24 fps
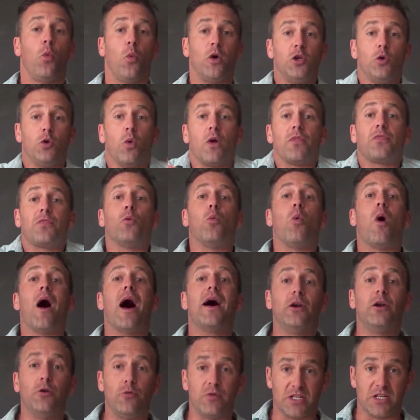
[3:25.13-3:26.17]
where you want the
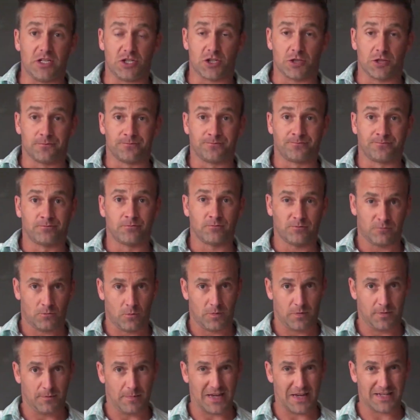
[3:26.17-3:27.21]
wider reach?
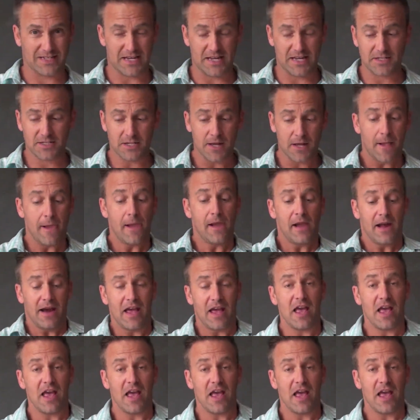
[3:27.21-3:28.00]
Make sense?